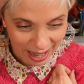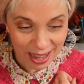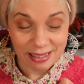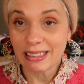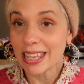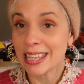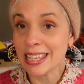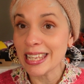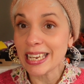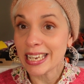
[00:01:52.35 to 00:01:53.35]
in
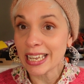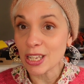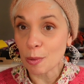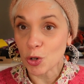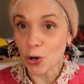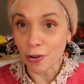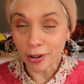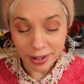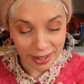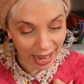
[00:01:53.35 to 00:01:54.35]
this knitting
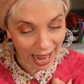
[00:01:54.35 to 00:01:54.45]
subgenre,